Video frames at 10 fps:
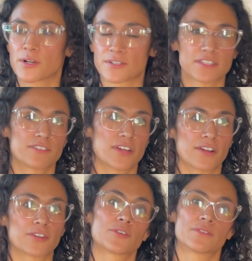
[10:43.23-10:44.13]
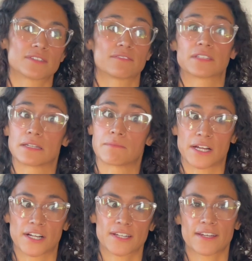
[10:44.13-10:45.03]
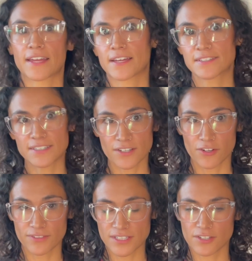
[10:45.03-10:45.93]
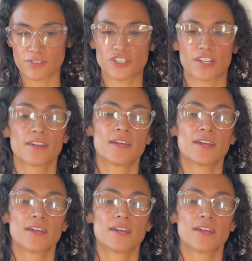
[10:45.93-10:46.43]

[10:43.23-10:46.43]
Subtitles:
person of color who has lived in America and in Nova Scotia,